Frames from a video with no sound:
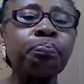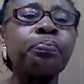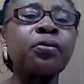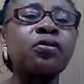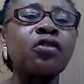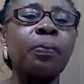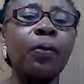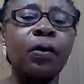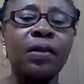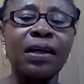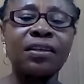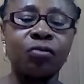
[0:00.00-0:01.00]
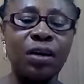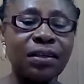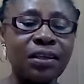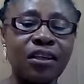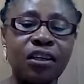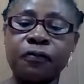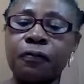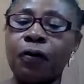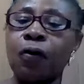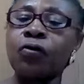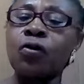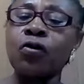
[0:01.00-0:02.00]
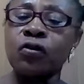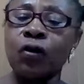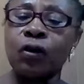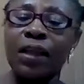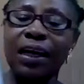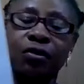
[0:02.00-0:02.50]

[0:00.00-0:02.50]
put up other strategies for those other